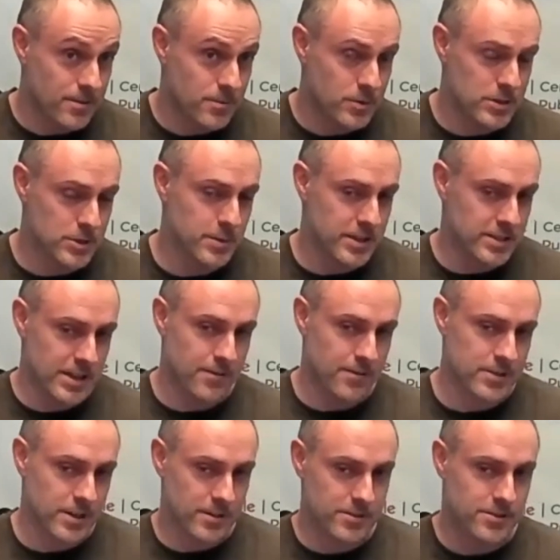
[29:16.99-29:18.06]
which means
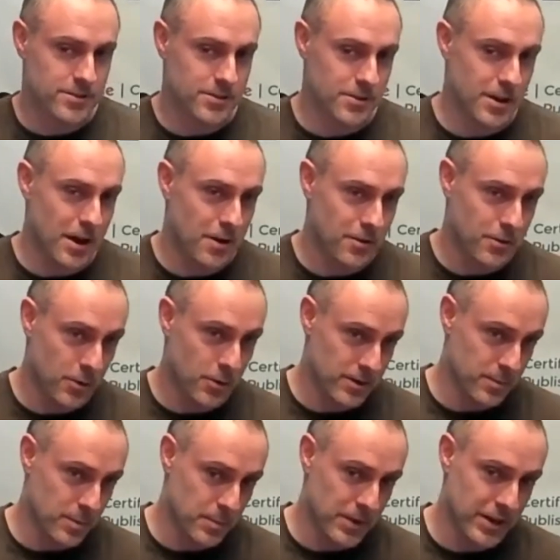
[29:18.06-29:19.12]
advertisers are now going to
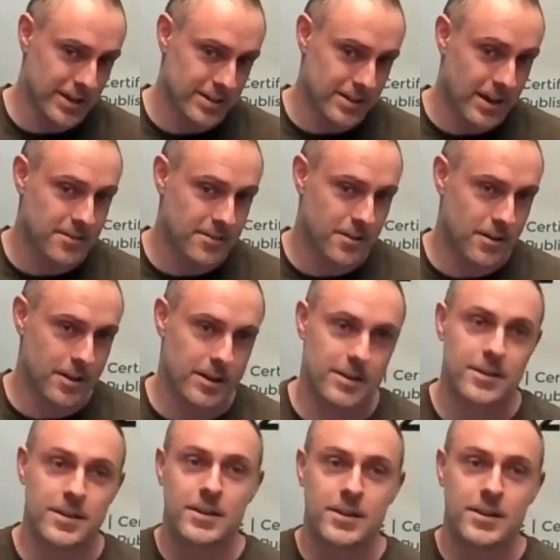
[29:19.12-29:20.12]
be bidding less on it,